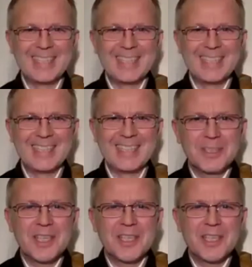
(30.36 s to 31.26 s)
I say
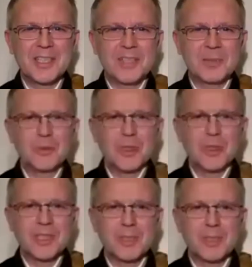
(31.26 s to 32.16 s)
good. I say uh,
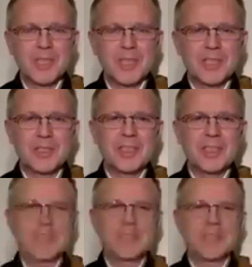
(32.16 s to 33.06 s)
good morning, but
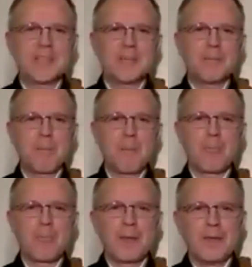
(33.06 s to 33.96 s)
actually it's
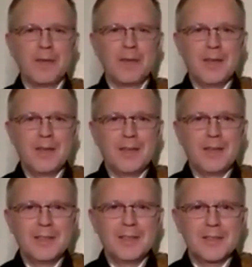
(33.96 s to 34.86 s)
uh,
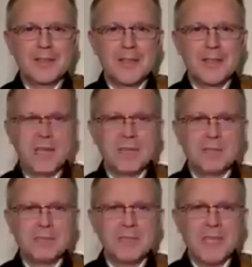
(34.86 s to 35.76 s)
it's
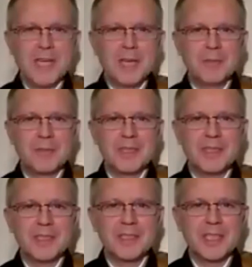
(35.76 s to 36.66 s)
7 p.m.
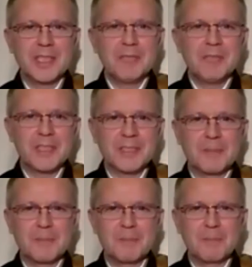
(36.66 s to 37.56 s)
in the evening
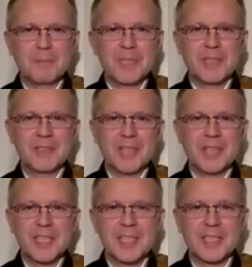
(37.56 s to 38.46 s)
here in
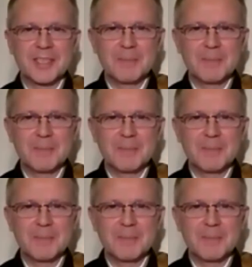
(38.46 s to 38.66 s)
Iceland